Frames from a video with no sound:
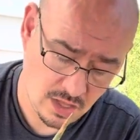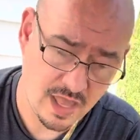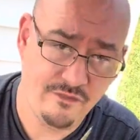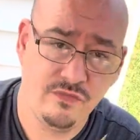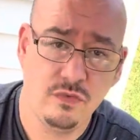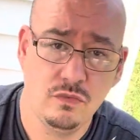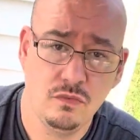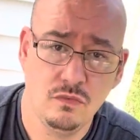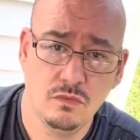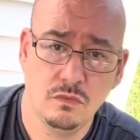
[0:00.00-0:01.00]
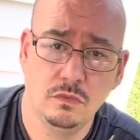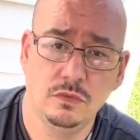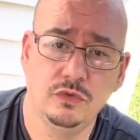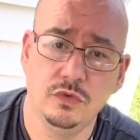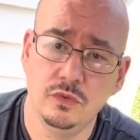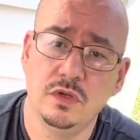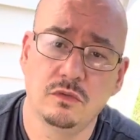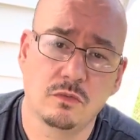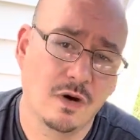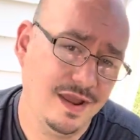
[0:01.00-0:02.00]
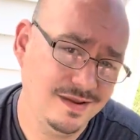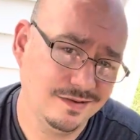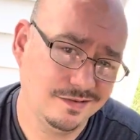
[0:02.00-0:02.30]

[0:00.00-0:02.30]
If you do it right,